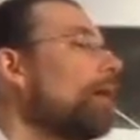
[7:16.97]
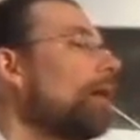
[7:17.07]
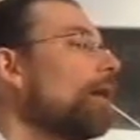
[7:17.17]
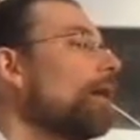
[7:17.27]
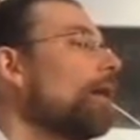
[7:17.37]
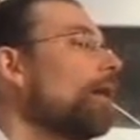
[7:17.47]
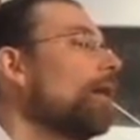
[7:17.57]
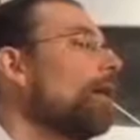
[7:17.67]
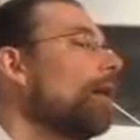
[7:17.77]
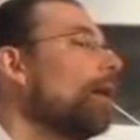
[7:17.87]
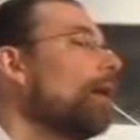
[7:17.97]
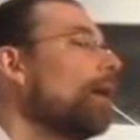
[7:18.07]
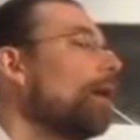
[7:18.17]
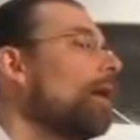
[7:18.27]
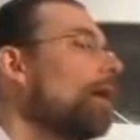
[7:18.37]

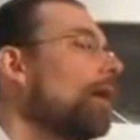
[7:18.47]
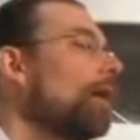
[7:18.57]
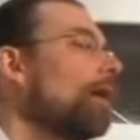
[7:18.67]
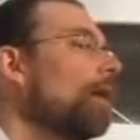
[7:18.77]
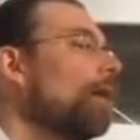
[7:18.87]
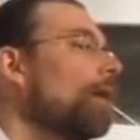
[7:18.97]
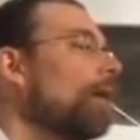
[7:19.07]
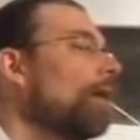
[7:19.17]
(no one is talking)